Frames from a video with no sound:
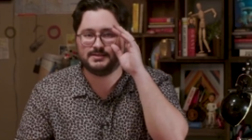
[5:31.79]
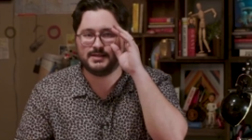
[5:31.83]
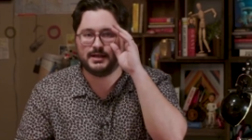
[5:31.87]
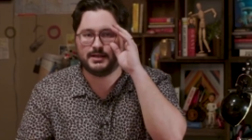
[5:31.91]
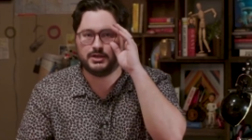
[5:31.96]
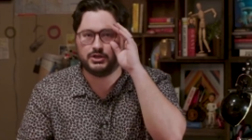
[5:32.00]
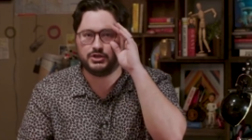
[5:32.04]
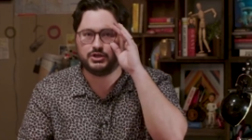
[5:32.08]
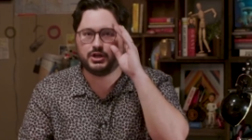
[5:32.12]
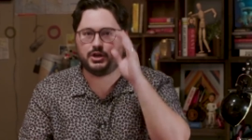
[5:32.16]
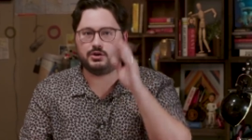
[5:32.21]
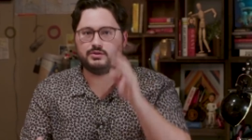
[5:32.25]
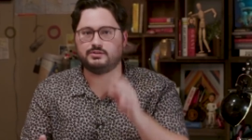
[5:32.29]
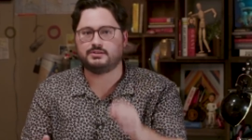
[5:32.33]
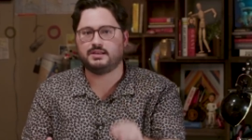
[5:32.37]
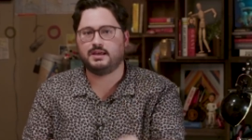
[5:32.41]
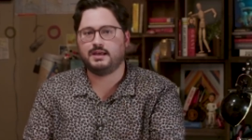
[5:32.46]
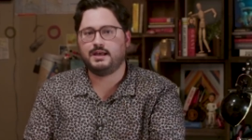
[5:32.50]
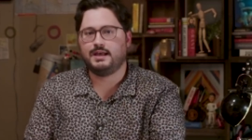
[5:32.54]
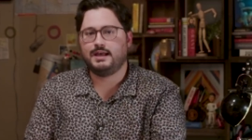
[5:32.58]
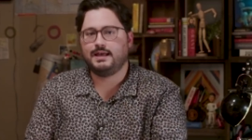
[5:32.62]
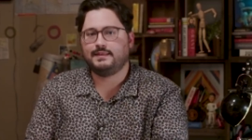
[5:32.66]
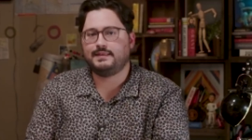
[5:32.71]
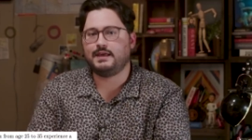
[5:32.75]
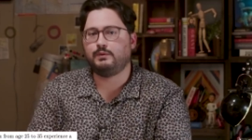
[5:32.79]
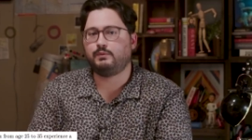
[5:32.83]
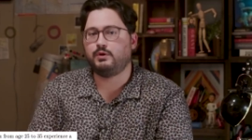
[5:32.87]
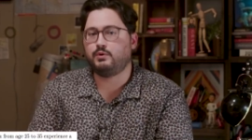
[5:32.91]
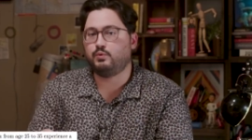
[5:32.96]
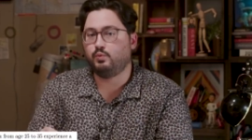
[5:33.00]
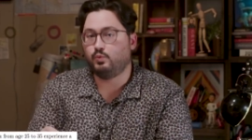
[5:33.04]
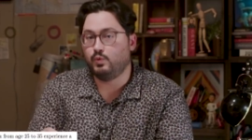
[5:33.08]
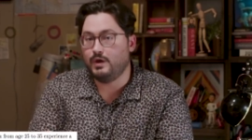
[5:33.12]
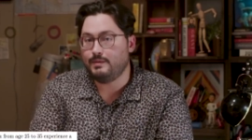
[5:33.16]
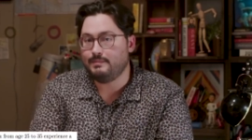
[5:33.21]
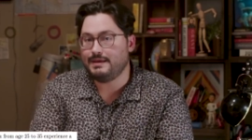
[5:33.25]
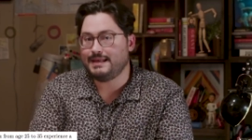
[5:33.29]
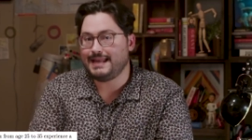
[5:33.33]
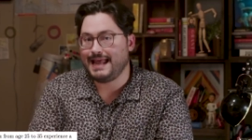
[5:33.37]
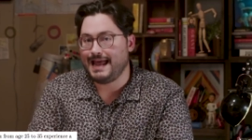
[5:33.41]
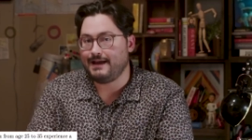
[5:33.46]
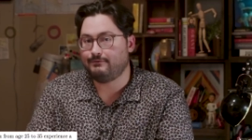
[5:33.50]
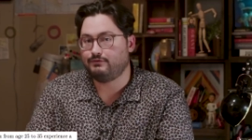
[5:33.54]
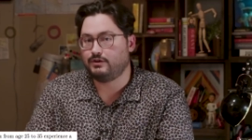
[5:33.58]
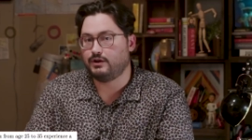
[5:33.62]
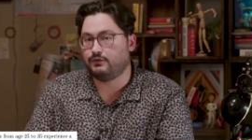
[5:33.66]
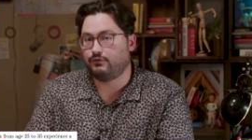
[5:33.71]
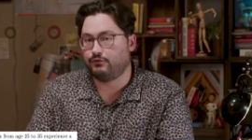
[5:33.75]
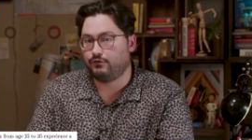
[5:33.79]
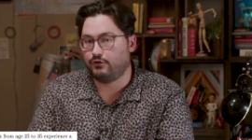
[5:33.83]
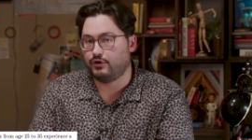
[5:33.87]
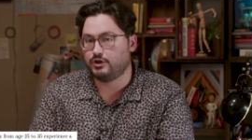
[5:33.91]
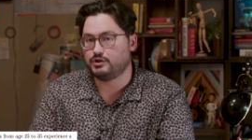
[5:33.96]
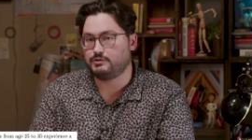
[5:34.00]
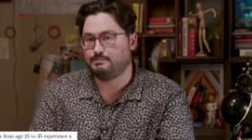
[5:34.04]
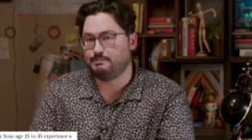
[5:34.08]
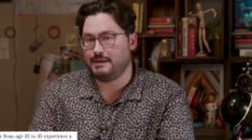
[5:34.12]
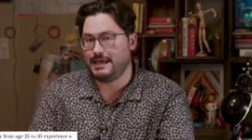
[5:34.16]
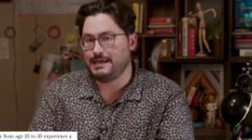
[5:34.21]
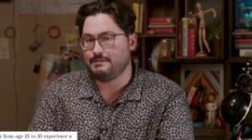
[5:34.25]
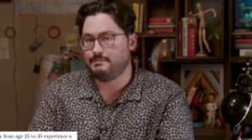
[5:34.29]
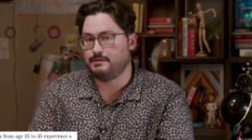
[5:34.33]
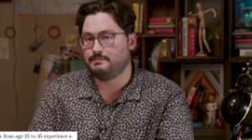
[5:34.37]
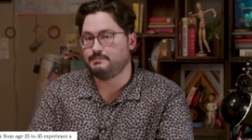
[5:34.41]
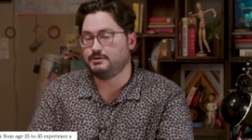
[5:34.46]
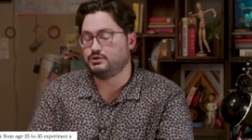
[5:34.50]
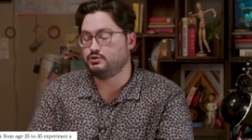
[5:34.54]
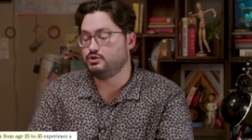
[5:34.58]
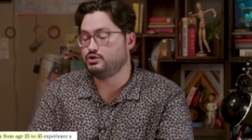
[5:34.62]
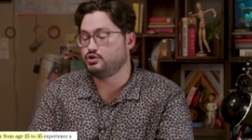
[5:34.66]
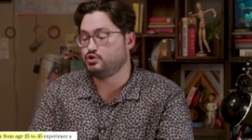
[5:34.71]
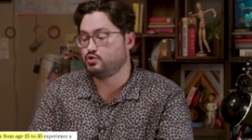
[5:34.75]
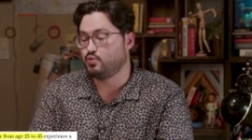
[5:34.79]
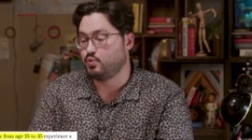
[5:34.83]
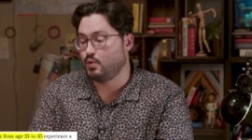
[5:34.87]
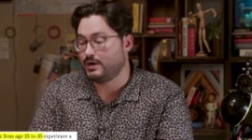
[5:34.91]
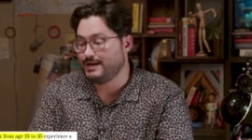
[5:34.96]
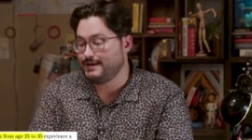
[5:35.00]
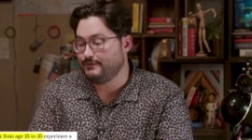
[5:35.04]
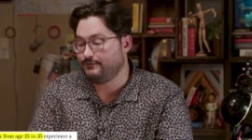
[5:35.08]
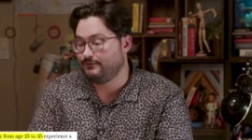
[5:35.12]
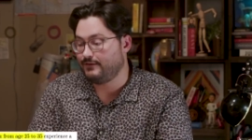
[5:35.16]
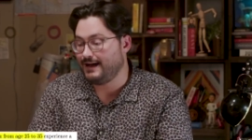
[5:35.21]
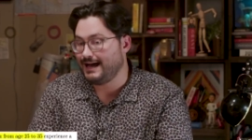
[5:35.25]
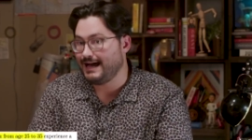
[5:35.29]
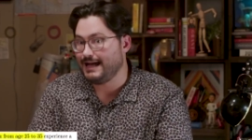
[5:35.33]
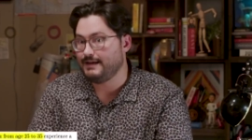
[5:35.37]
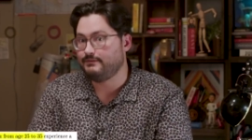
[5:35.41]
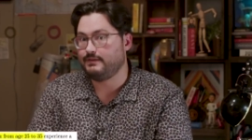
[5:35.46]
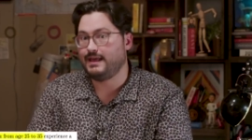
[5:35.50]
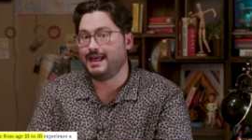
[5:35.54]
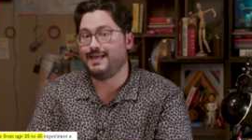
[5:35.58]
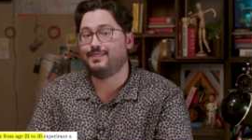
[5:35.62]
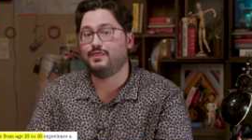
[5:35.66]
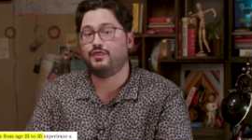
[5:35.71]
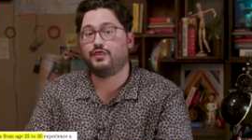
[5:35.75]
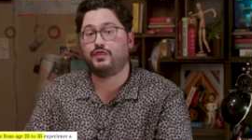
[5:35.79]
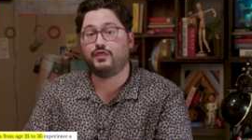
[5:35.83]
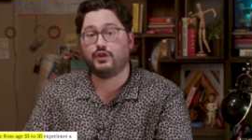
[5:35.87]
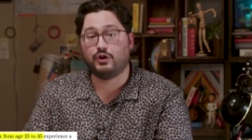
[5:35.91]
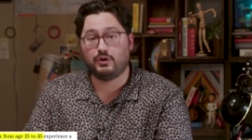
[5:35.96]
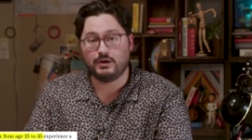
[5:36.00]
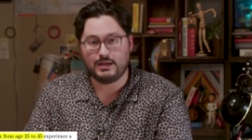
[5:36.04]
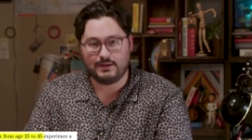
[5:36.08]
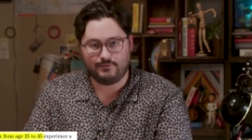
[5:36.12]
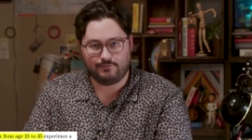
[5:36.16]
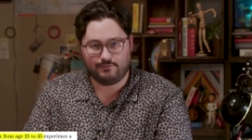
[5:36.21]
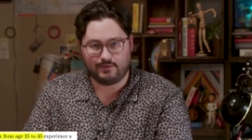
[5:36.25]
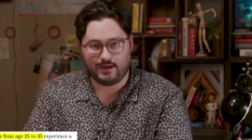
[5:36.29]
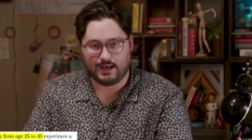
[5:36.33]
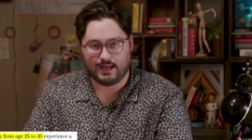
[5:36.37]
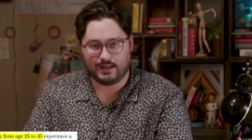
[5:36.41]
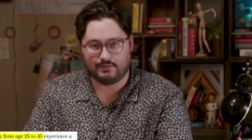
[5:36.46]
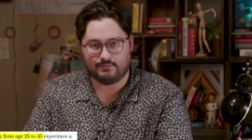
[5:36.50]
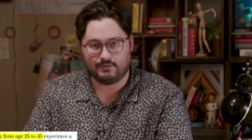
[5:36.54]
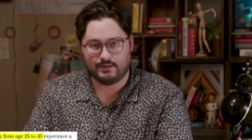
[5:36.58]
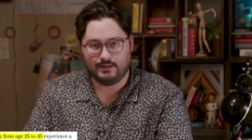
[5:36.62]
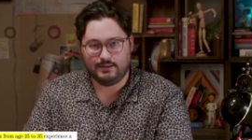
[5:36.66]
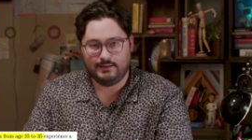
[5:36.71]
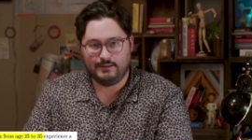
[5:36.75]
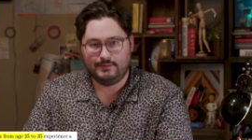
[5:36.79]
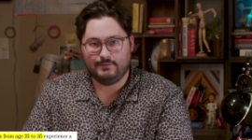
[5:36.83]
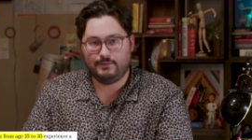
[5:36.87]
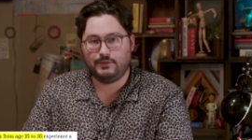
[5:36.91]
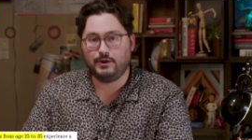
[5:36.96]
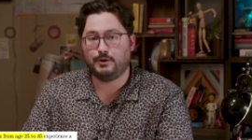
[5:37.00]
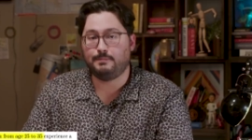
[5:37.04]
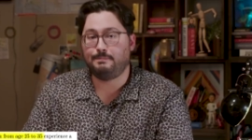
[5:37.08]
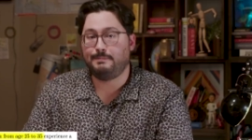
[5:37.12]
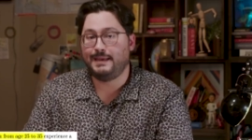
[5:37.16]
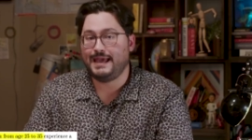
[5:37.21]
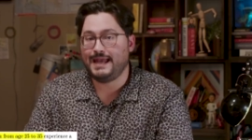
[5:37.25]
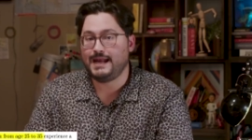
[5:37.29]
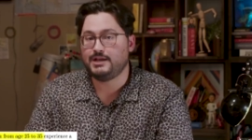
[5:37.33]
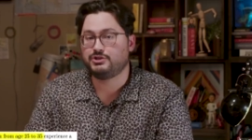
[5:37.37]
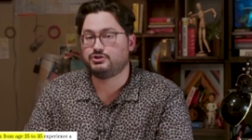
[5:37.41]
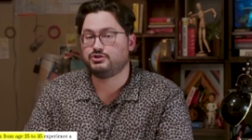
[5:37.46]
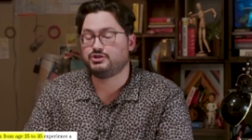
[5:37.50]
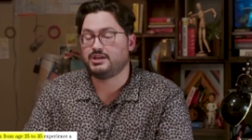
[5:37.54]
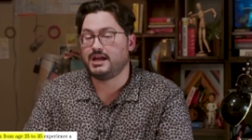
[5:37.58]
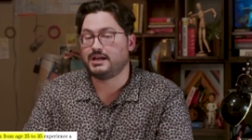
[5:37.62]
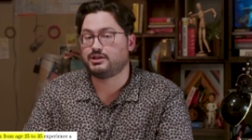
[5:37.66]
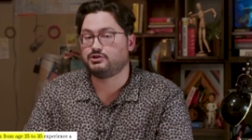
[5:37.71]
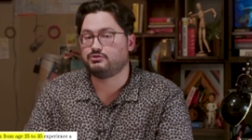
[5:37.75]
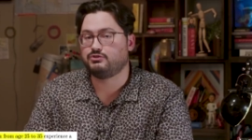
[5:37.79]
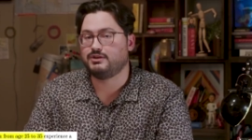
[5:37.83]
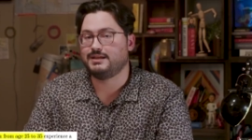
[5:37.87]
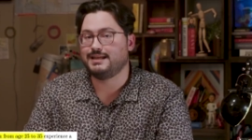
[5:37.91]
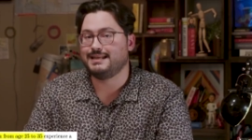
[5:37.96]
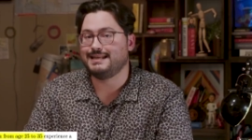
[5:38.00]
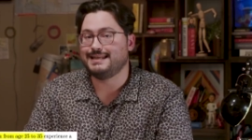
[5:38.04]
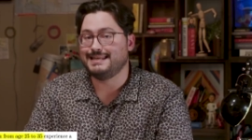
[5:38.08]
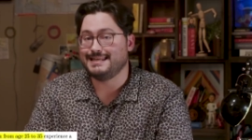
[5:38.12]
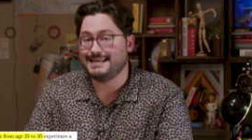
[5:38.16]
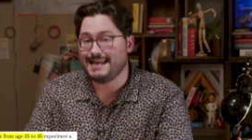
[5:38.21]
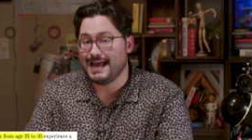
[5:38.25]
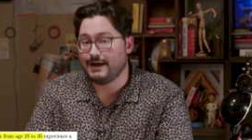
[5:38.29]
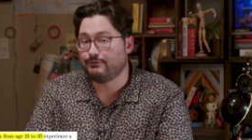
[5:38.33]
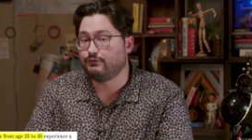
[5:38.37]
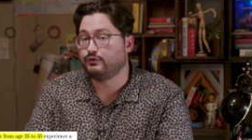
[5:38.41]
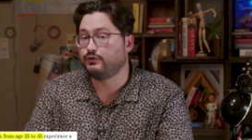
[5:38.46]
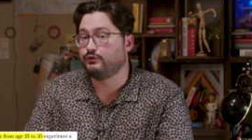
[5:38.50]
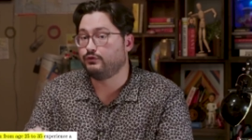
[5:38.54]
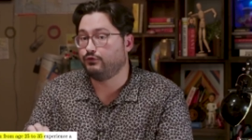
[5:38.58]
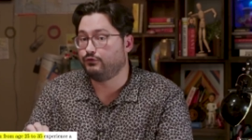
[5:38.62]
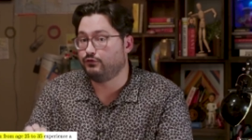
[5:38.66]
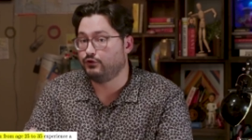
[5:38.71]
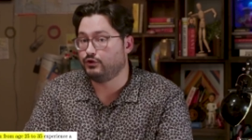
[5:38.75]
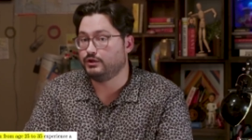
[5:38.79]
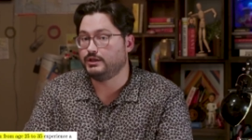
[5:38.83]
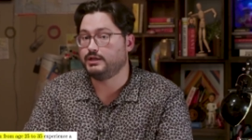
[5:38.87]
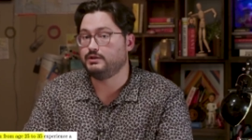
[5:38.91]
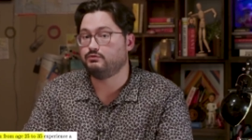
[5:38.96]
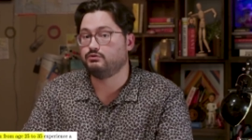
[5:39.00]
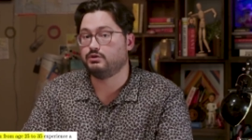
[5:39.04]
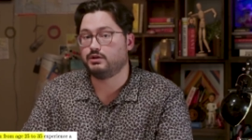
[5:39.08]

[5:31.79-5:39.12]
study shows that when women have their first baby between 25 and 35, their pay trajectory never fully